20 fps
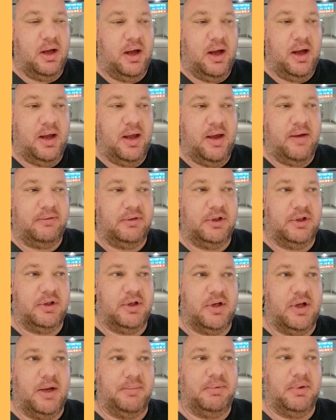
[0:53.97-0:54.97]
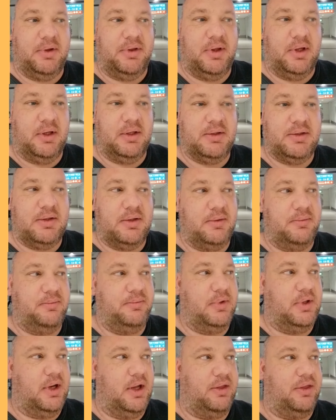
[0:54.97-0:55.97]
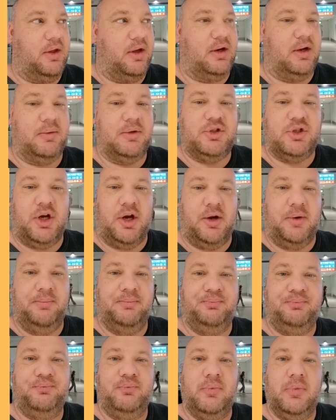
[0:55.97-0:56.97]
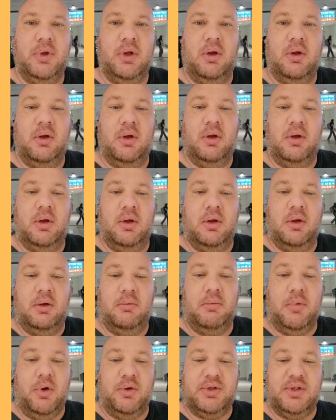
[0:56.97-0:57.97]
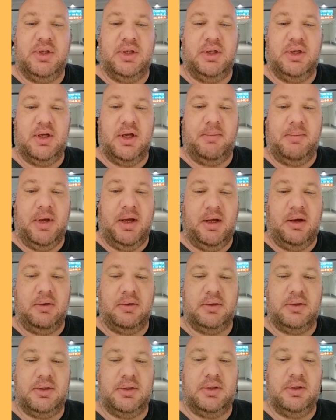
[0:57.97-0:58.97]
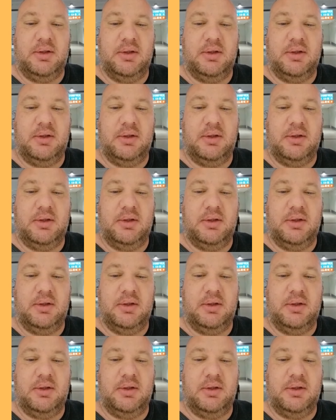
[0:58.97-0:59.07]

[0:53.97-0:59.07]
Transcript: I have learned a couple of things that I thought I would share, mostly about